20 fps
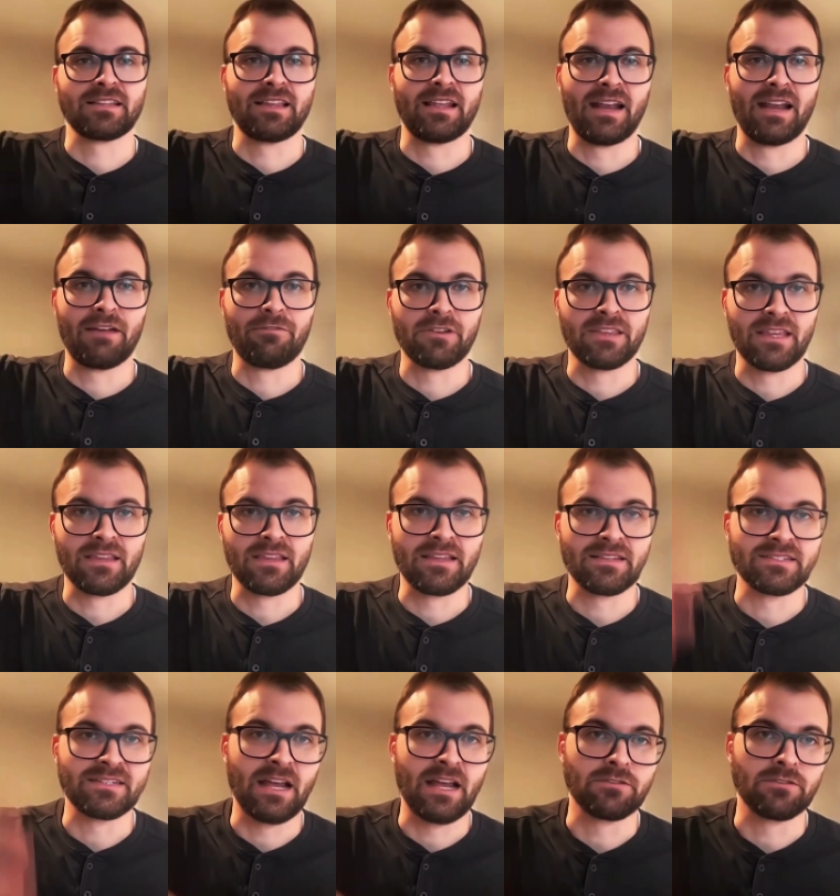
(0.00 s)
and then everything
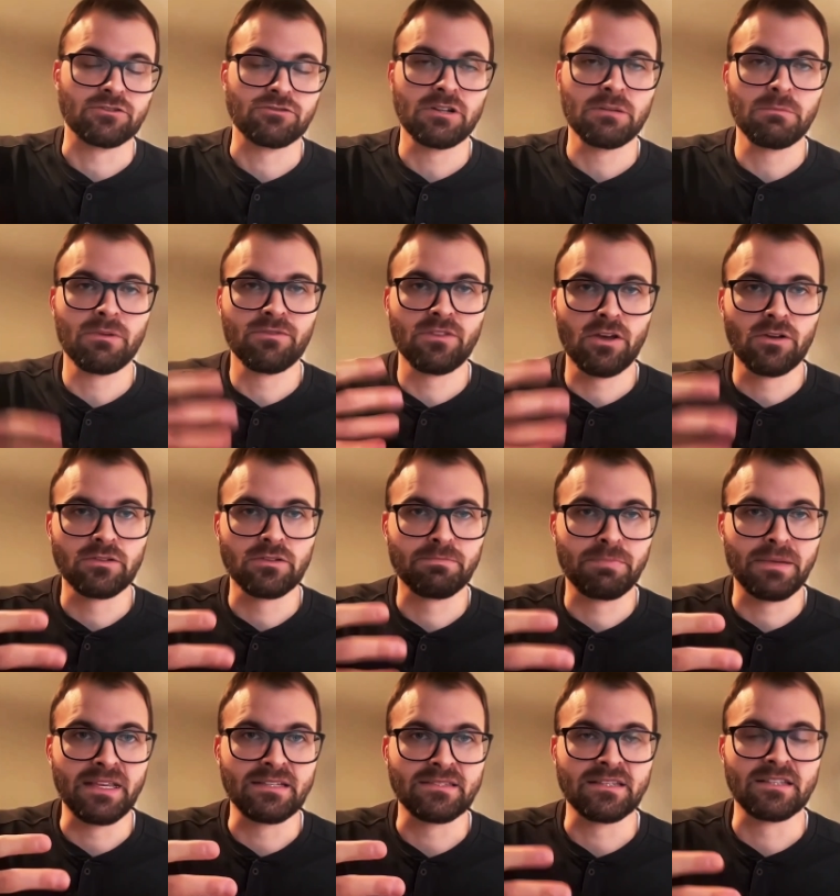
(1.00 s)
that's downstream of those
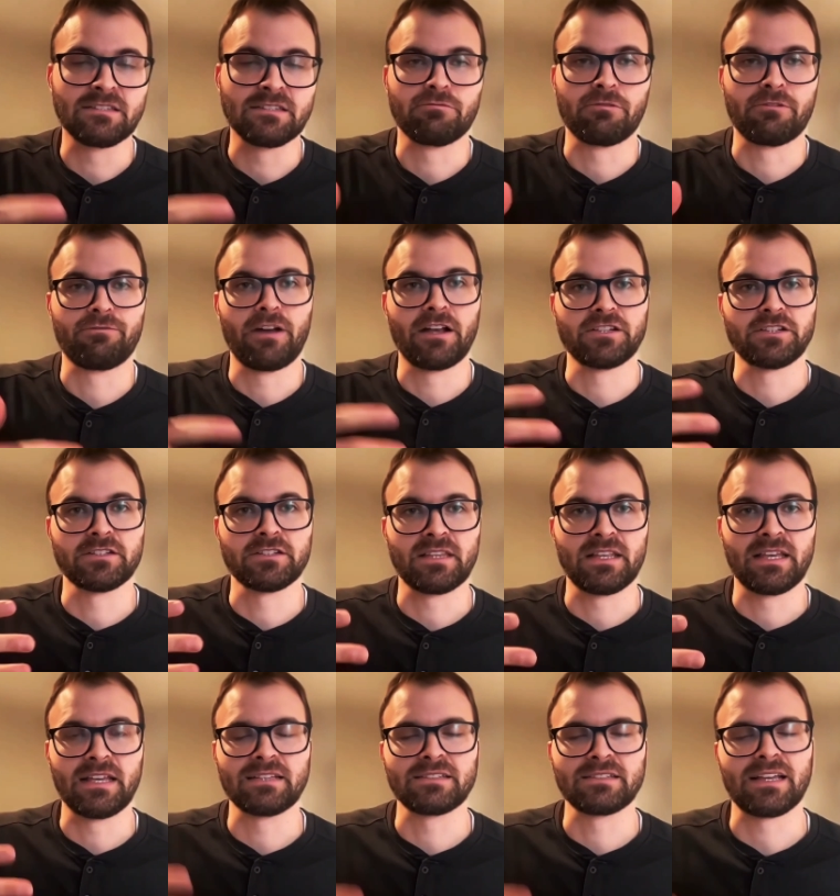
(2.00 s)
pieces refreshes
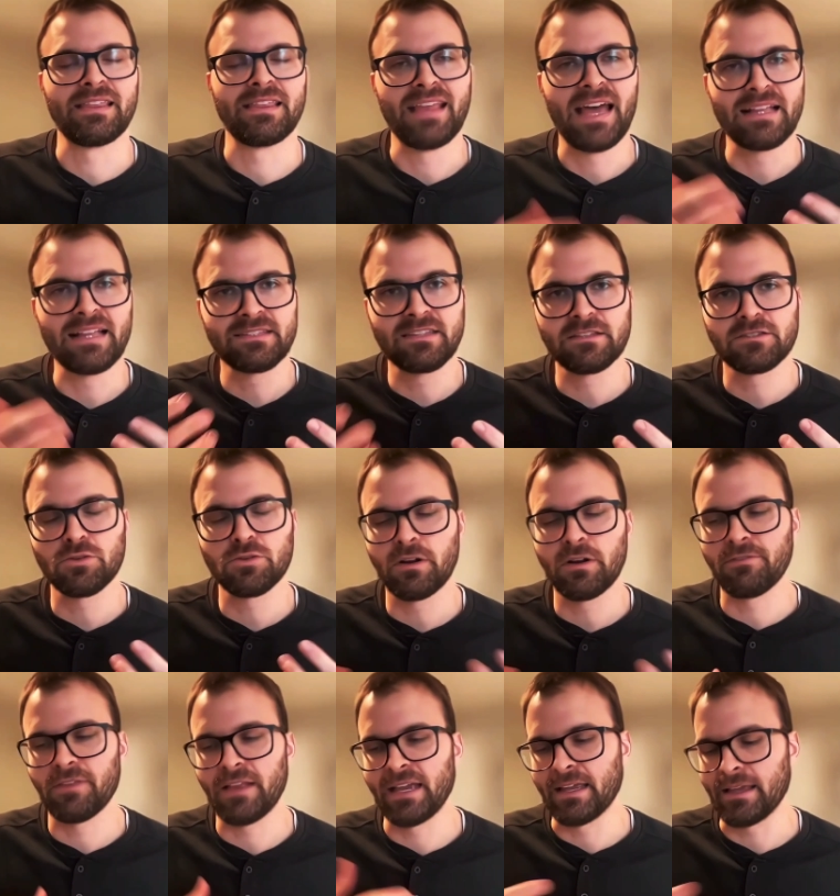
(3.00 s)
things. And that's the sort
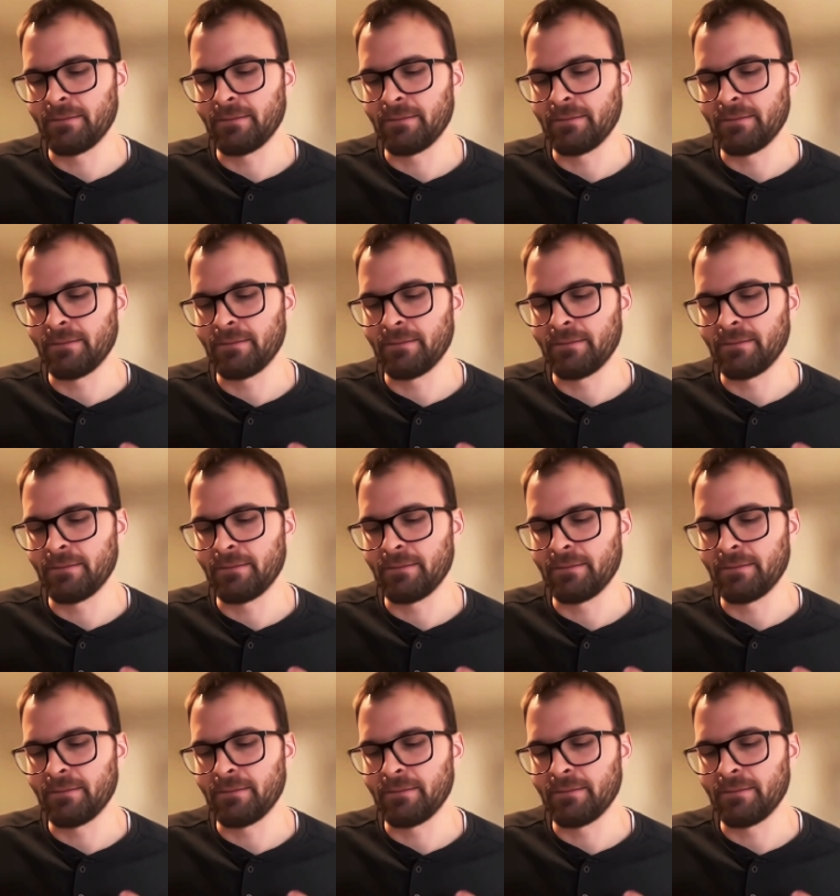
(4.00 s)
of